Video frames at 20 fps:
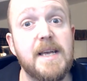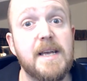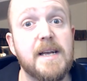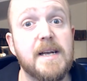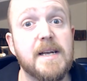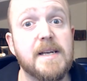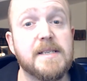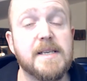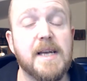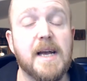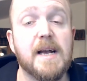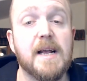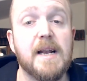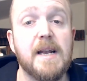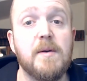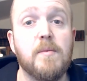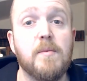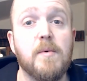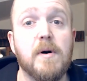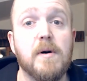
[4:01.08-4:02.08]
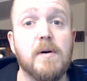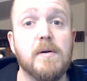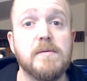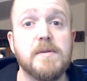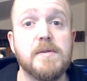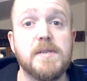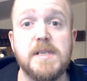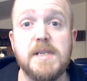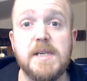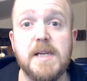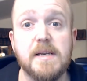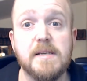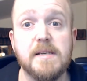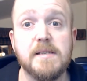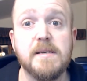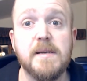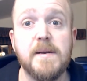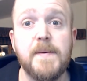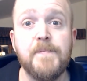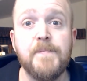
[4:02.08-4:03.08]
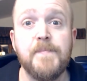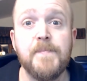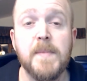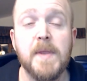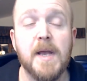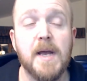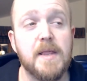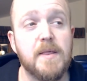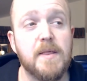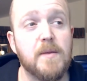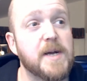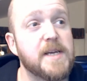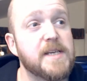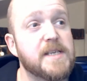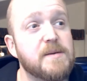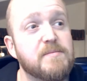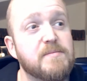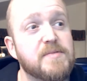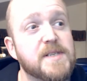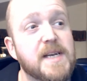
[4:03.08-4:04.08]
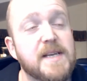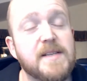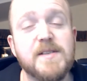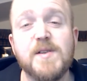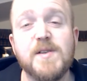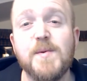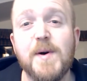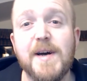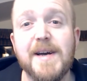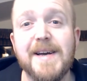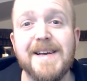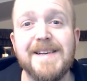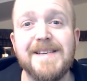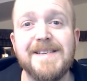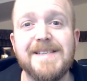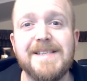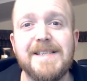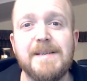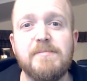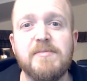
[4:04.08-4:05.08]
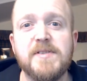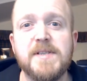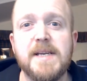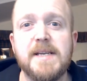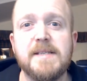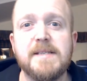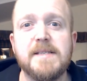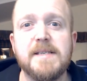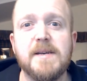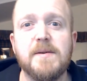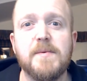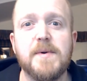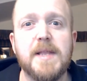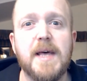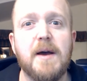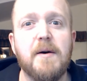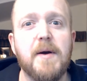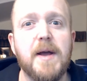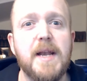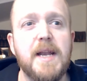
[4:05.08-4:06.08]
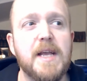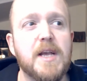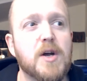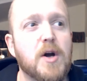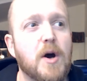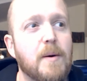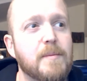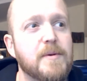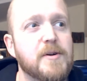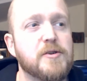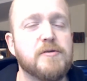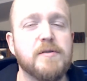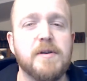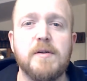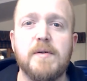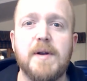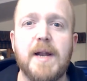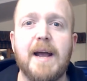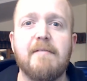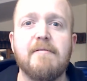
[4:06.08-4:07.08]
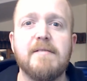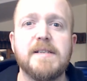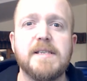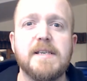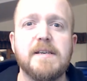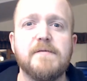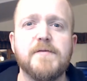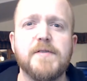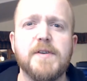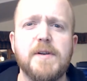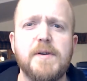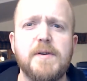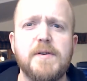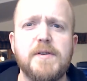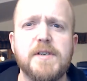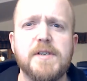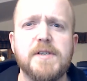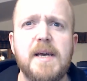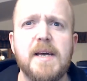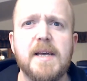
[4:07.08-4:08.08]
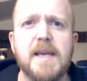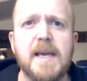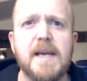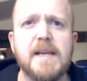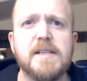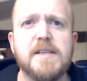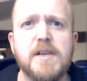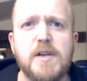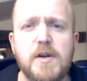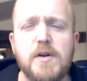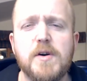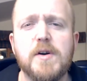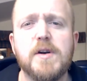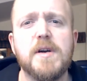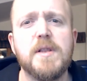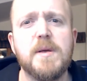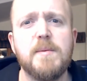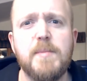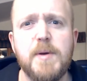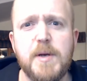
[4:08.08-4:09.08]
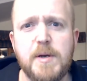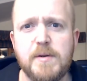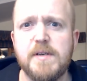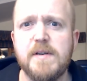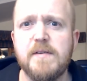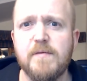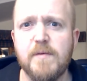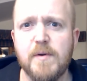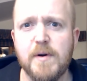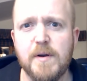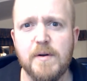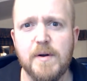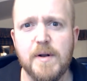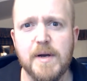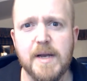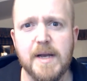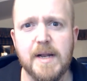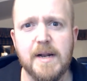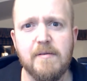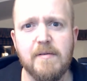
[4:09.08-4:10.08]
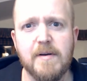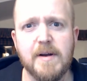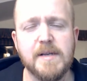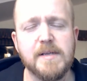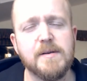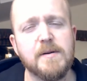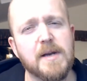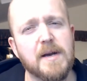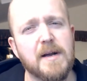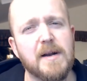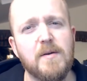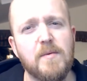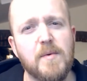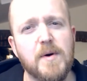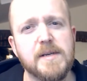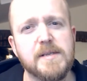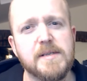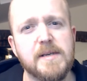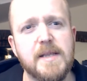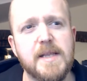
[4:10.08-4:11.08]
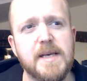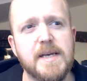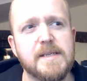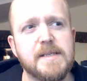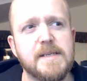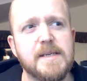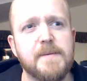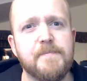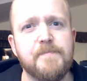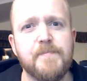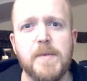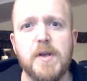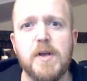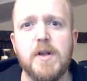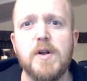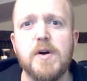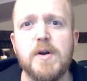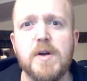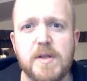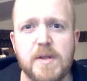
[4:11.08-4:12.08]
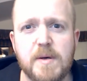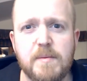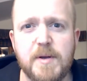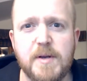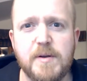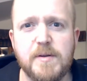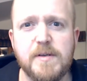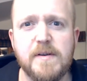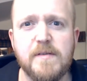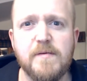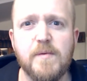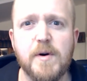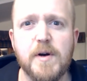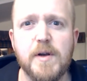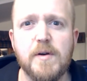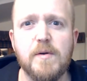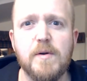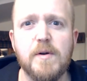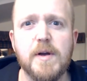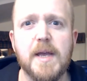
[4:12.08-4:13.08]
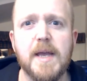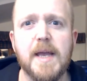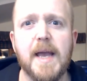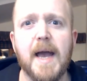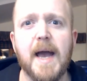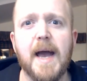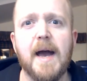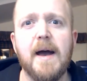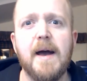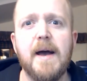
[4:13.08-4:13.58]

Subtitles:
exactly what she does. And the way she presents the work is she presents it without any commentary or narrative, so you just get to look at the beauty of what you're looking at, right? So it kind of works like this. You look at the beauty of what you're looking at.